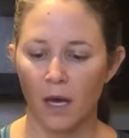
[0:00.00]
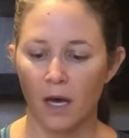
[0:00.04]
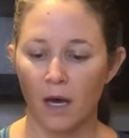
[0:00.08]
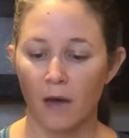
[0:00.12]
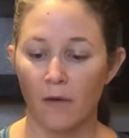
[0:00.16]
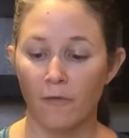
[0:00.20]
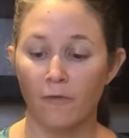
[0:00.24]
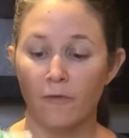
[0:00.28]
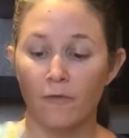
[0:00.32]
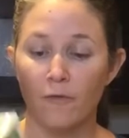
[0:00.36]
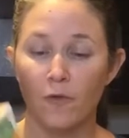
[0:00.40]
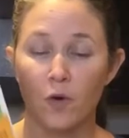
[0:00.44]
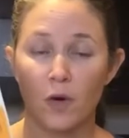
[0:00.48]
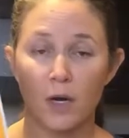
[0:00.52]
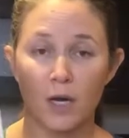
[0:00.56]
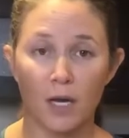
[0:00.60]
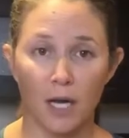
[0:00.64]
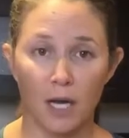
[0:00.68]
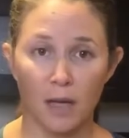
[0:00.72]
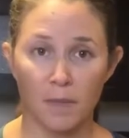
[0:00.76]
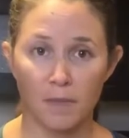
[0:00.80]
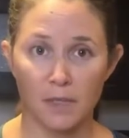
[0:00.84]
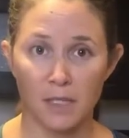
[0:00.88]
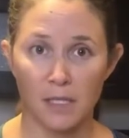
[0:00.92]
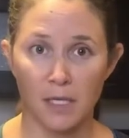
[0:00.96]
4
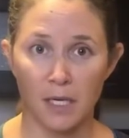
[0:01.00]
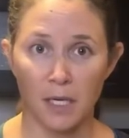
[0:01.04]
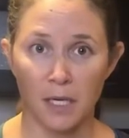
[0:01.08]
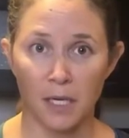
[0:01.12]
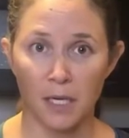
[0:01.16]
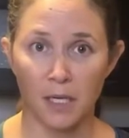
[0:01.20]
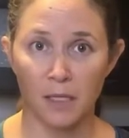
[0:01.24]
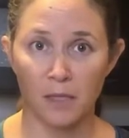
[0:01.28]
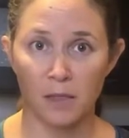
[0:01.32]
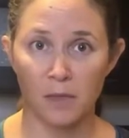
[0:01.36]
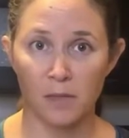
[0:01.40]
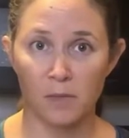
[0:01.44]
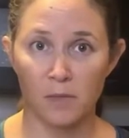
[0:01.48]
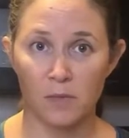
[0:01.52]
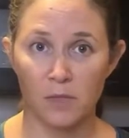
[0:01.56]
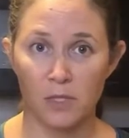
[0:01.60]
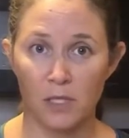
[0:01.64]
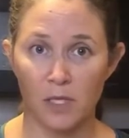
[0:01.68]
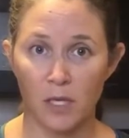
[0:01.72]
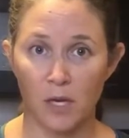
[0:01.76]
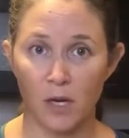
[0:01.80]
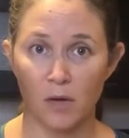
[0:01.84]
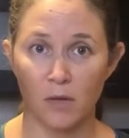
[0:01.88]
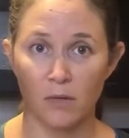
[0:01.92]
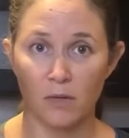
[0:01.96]
cups in it,
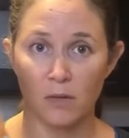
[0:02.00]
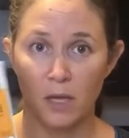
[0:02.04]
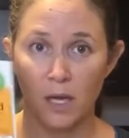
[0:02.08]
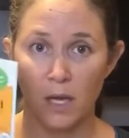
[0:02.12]
so